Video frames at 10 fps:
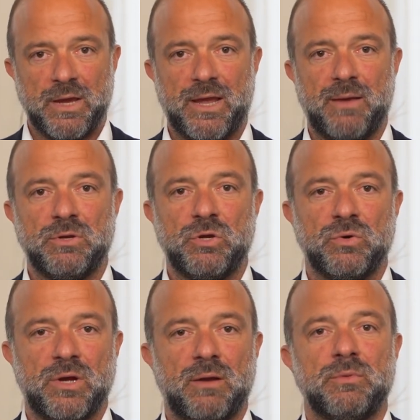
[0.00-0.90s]
help
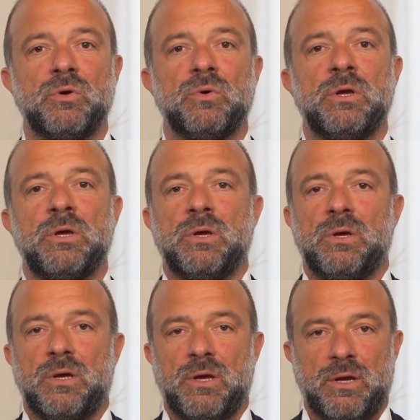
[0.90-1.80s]
you
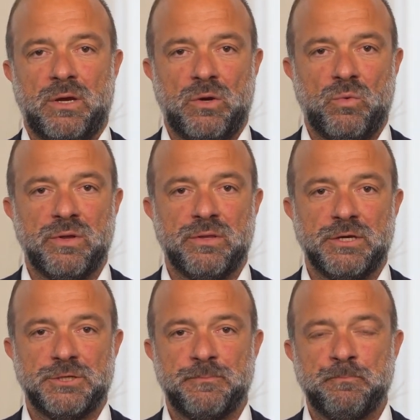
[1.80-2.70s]
with
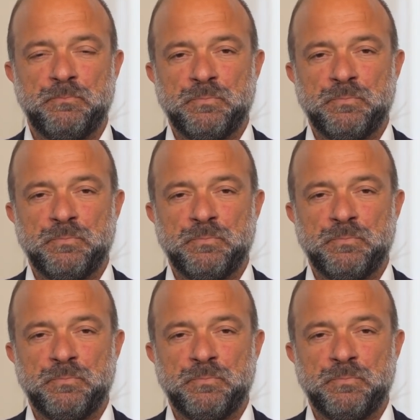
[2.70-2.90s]
this.